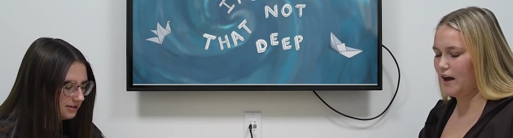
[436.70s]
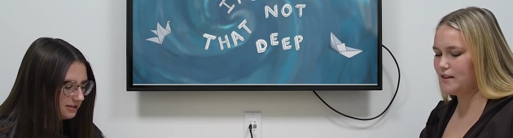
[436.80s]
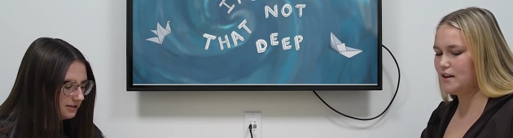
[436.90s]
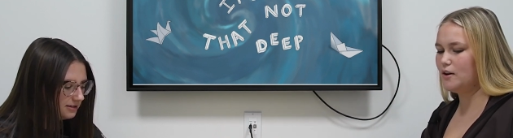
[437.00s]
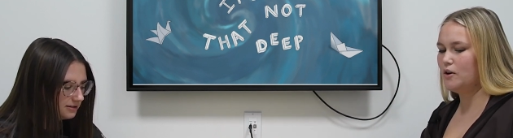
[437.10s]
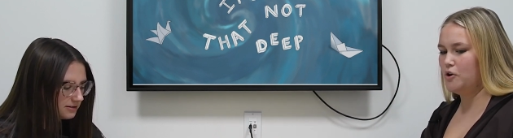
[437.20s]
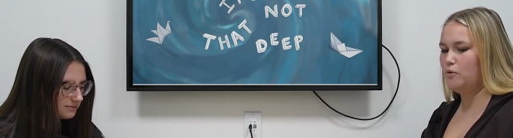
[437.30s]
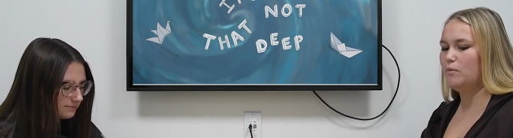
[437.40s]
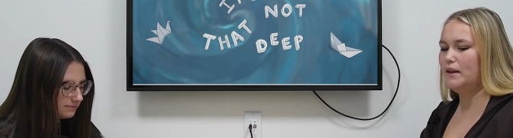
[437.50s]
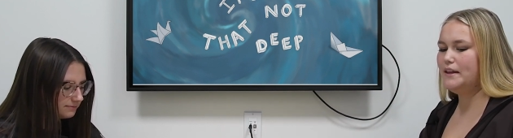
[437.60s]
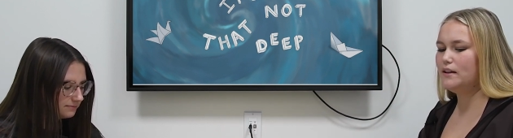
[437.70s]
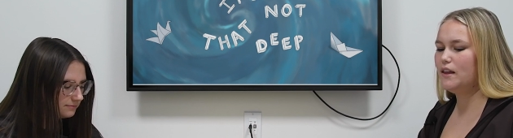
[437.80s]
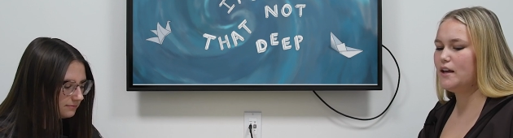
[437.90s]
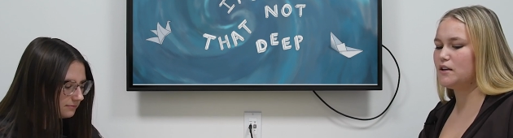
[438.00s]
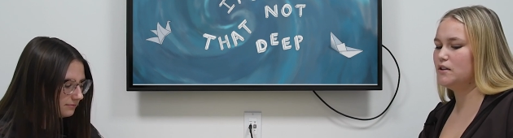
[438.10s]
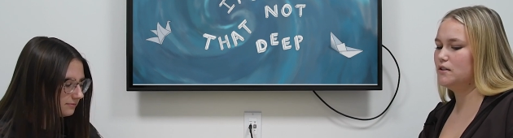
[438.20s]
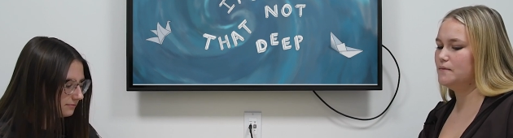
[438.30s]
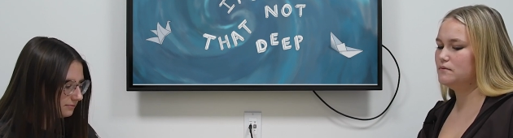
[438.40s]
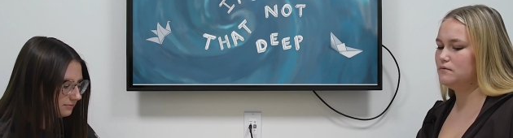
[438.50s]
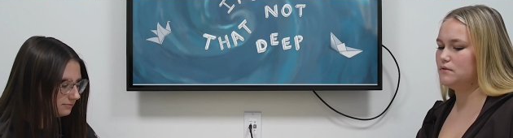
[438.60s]
Speaker 1: I think one that like
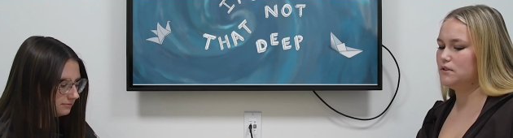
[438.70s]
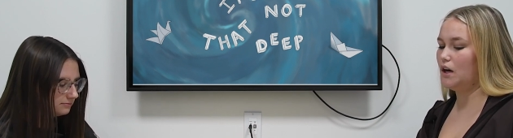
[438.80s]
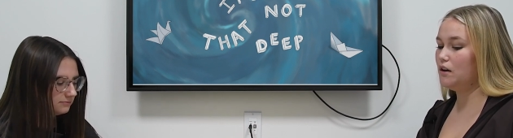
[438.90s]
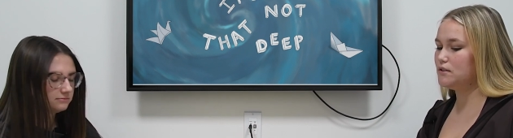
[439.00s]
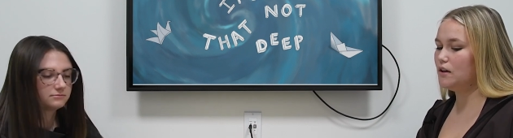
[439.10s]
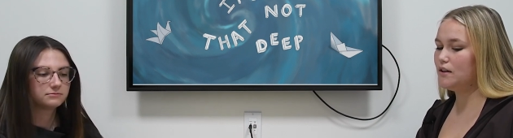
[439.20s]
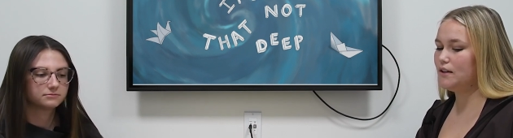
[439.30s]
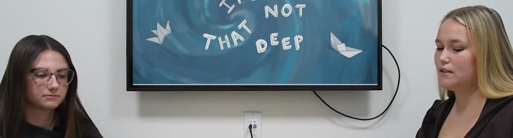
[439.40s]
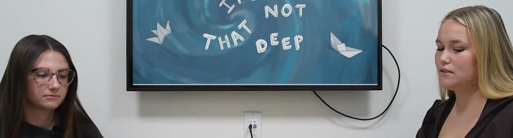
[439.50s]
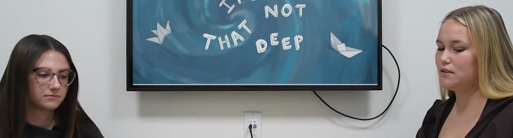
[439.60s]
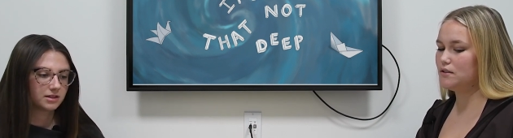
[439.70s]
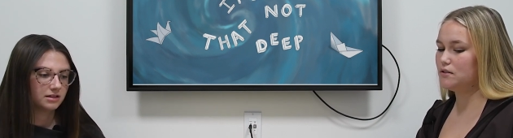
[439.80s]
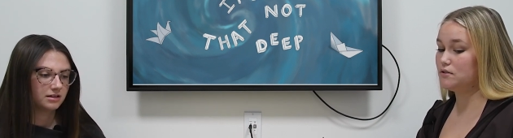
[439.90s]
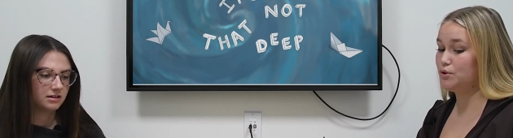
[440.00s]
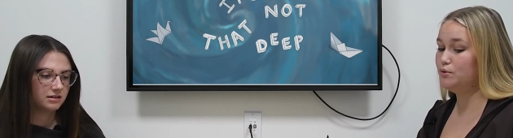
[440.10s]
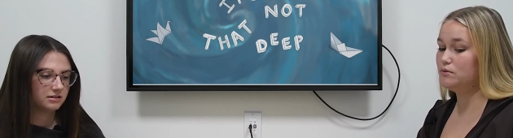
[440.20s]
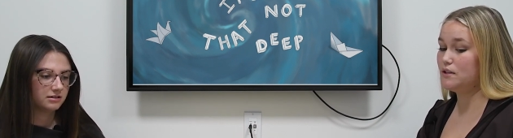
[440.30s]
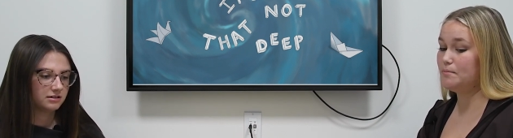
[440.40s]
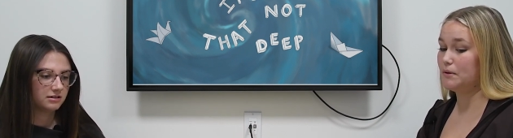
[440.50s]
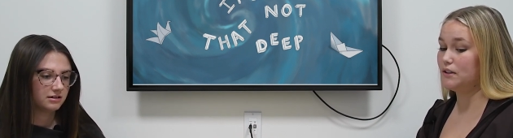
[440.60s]
y'all y'all got too
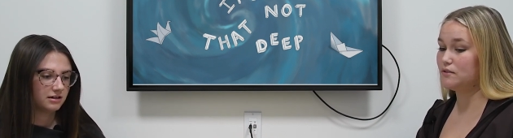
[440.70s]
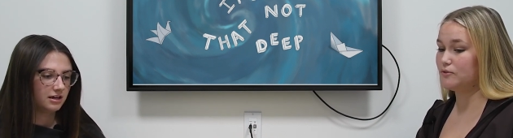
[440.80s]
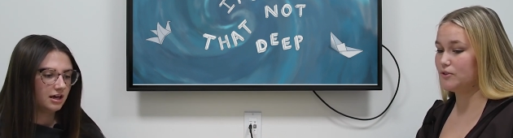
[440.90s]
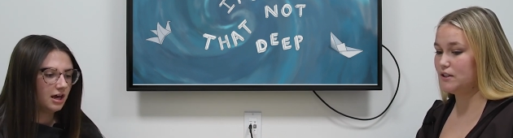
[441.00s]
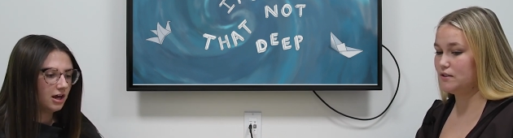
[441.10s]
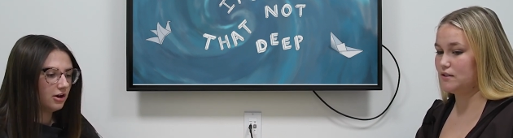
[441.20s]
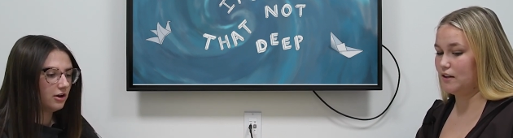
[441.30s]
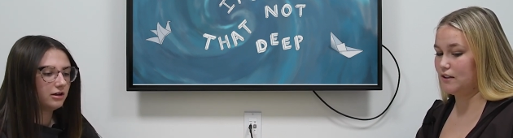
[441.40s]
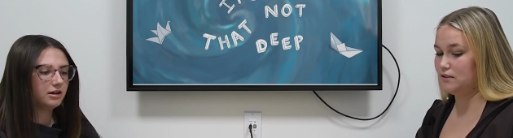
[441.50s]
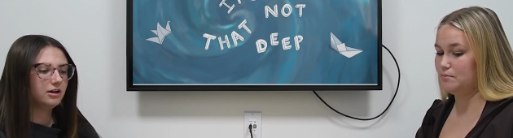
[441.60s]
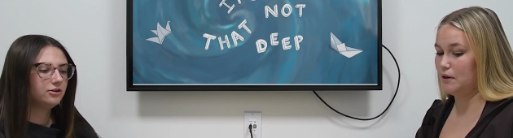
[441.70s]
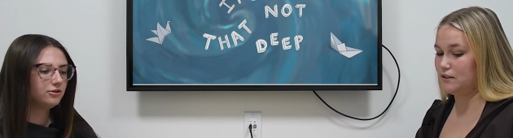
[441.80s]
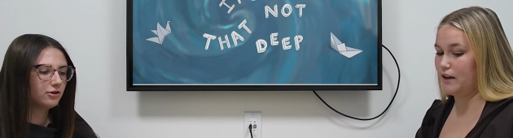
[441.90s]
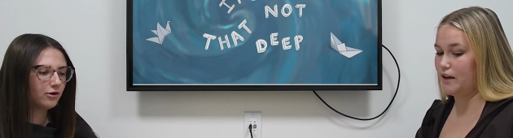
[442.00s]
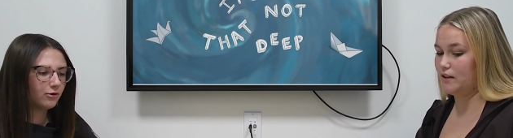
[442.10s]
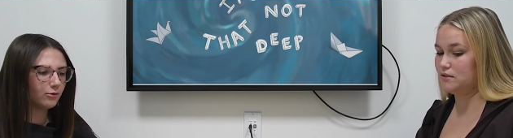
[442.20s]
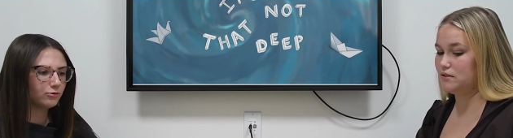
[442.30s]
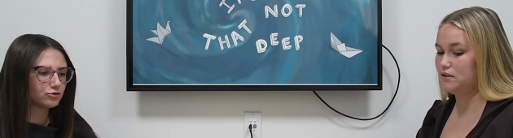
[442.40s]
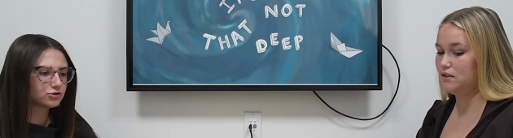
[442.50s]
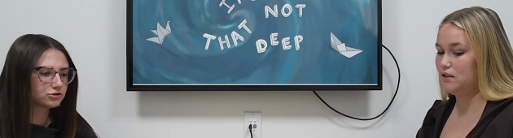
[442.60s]
deep in this for the It's Not That Deep podcast.
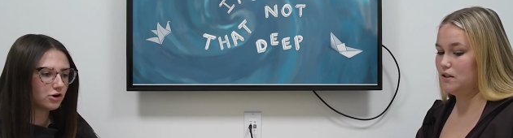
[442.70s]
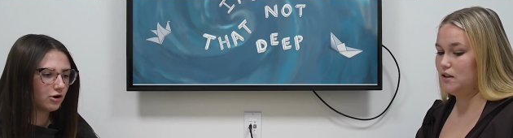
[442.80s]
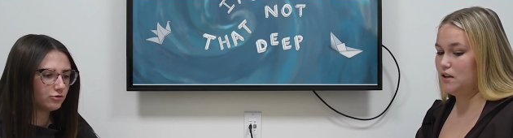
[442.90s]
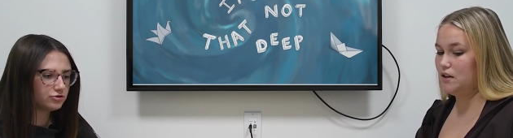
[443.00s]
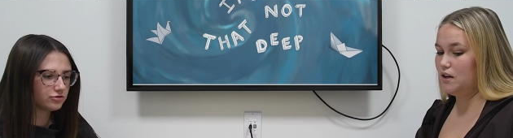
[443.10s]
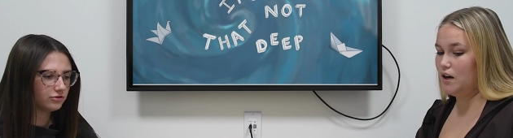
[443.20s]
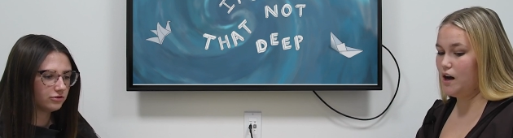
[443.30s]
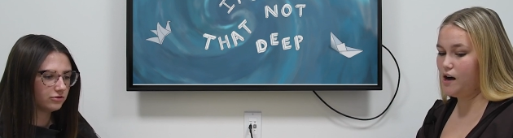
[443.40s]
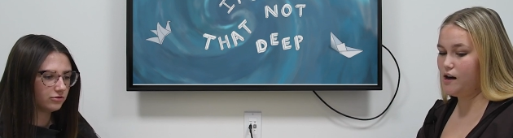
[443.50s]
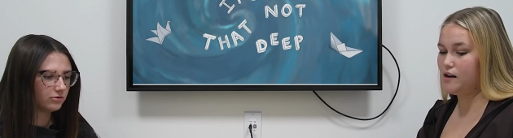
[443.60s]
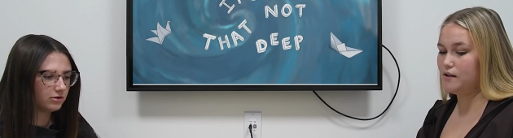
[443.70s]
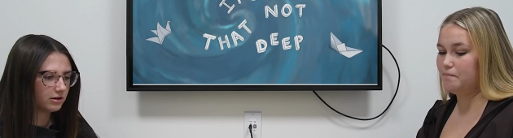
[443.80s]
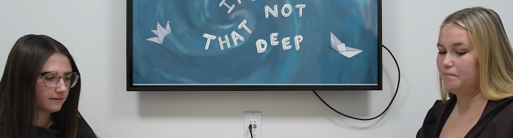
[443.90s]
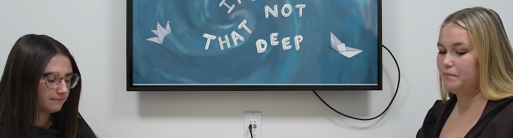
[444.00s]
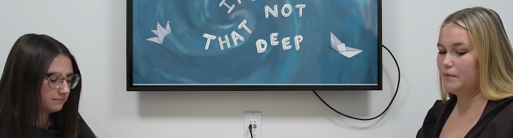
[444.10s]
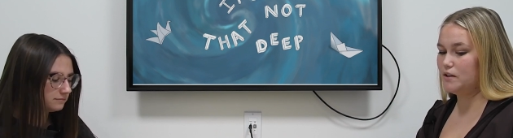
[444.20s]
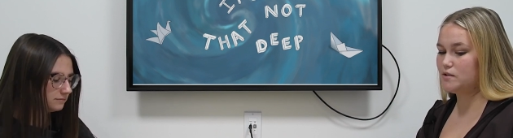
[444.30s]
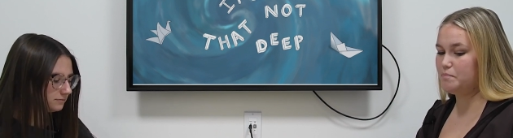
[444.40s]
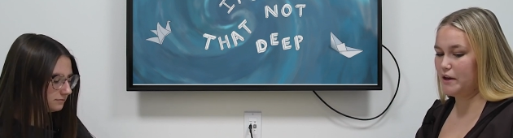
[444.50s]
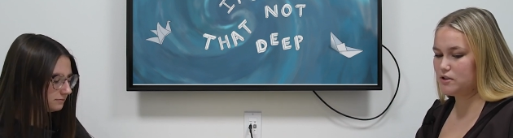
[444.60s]
No,
Speaker 2: so true. Um,
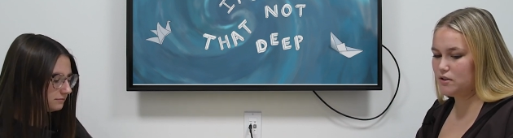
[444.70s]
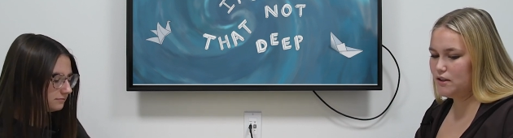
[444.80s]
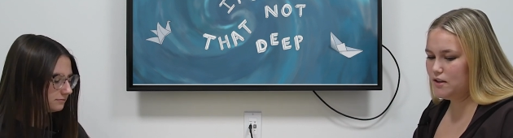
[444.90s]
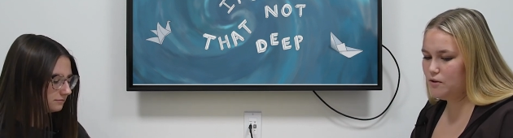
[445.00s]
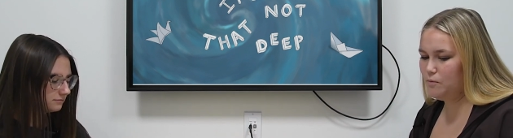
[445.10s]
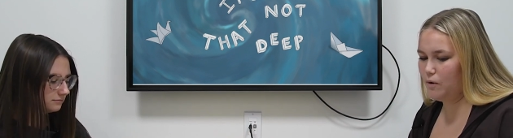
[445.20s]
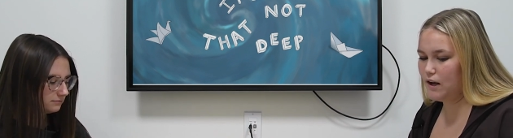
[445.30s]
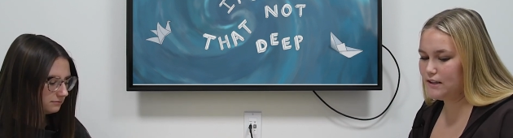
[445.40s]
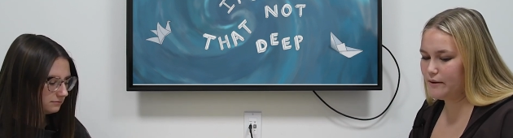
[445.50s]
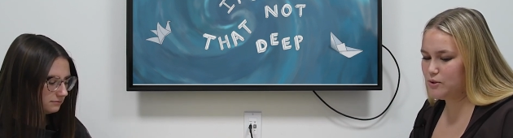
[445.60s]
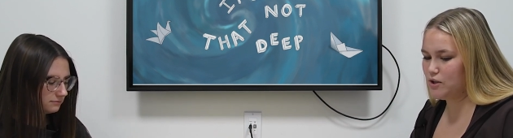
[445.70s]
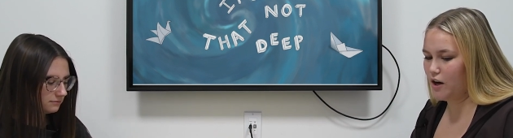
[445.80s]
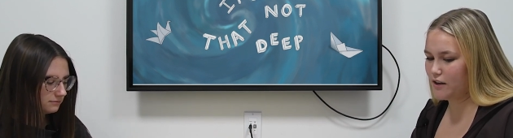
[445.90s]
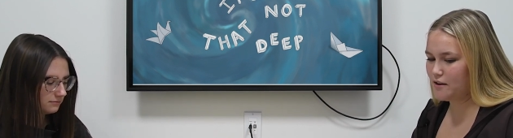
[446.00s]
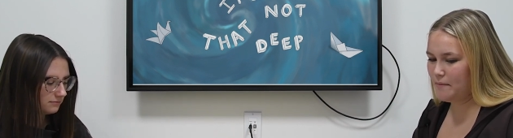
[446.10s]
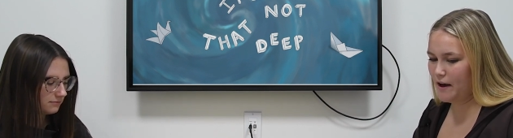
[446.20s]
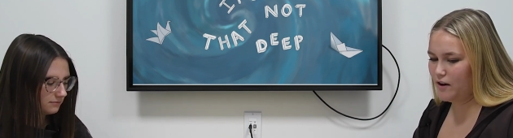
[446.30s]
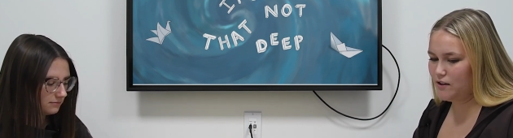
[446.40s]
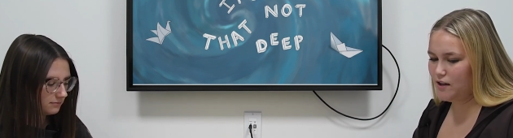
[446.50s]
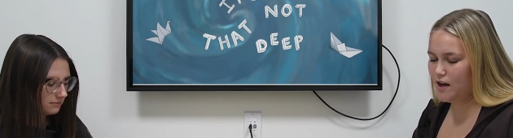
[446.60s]
Speaker 1: especially the one that was talking
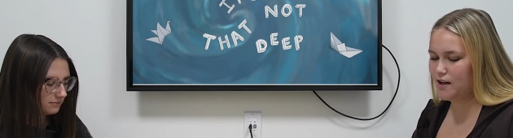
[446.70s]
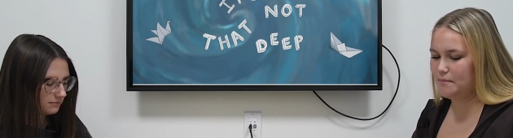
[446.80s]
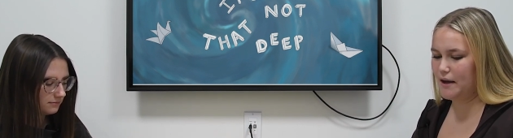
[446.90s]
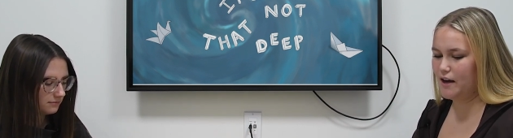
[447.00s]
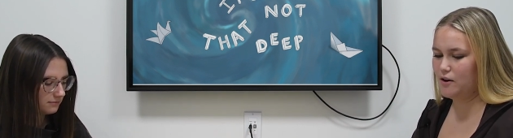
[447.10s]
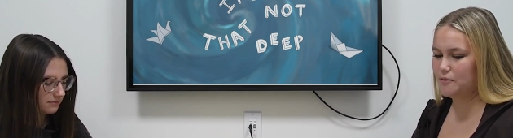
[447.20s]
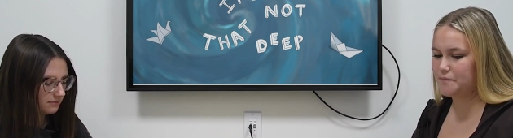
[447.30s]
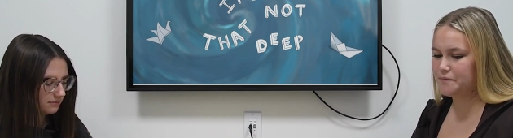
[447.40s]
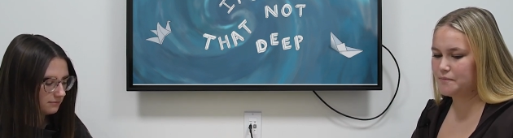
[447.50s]
about um, how